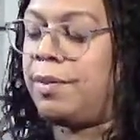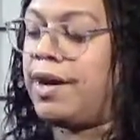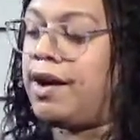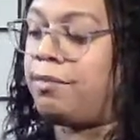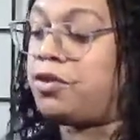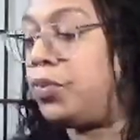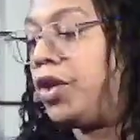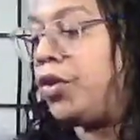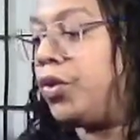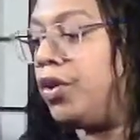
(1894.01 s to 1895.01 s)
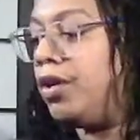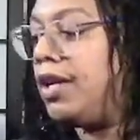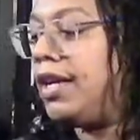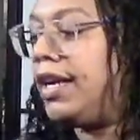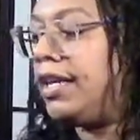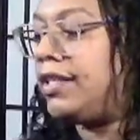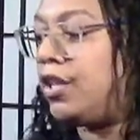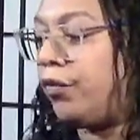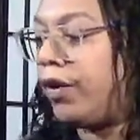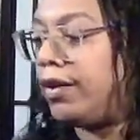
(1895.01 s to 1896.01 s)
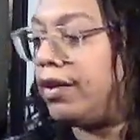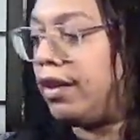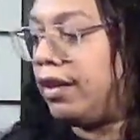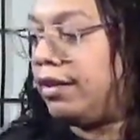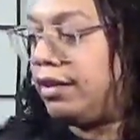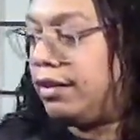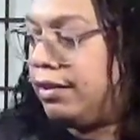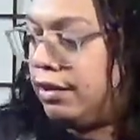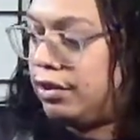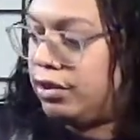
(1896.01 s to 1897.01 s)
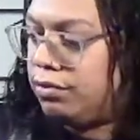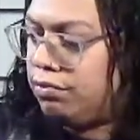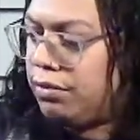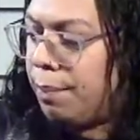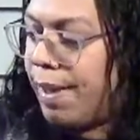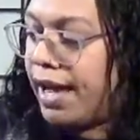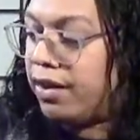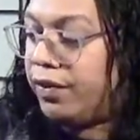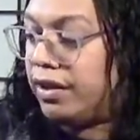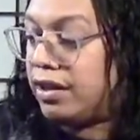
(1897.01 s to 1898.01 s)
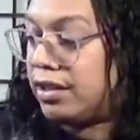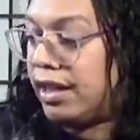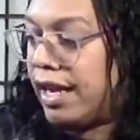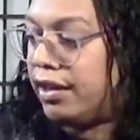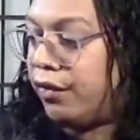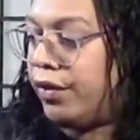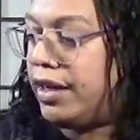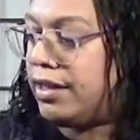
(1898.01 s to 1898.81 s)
It's pretty cool. It's different. The back of it looks a lot different.